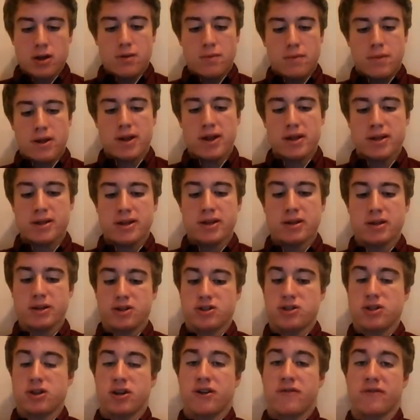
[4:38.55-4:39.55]
many
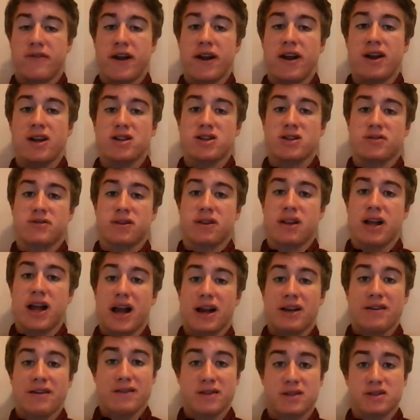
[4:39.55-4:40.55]
dealers took advantage of the
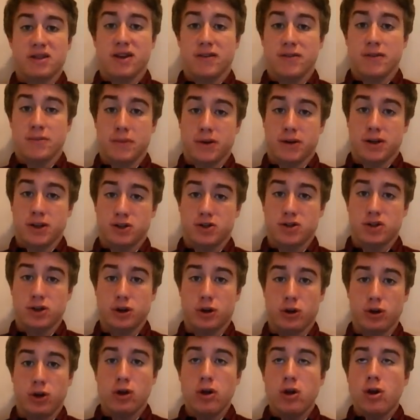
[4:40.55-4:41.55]
lack of this government
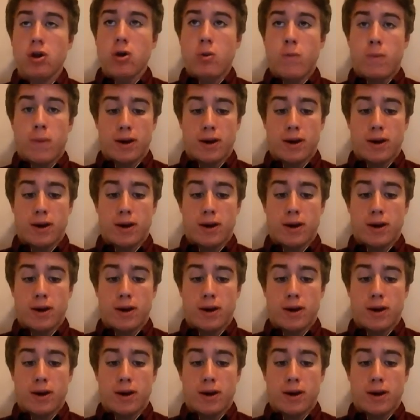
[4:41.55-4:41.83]
control